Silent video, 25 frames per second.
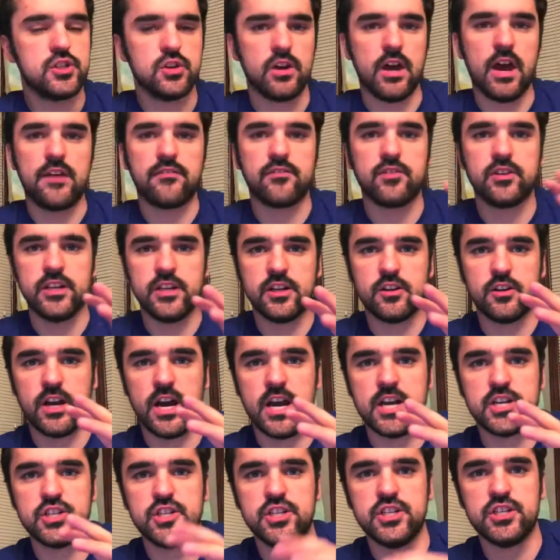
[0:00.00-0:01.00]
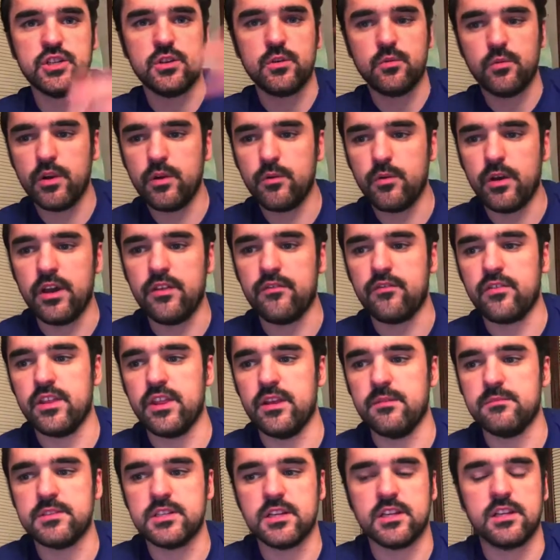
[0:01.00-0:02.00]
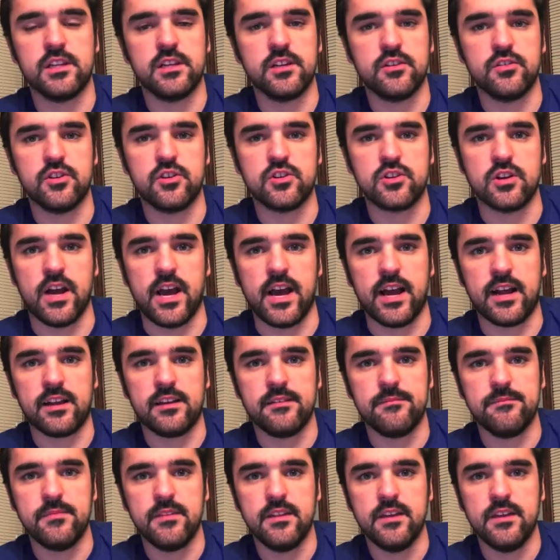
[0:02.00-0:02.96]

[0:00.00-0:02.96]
So after he crashes, we wait for them to clear the track.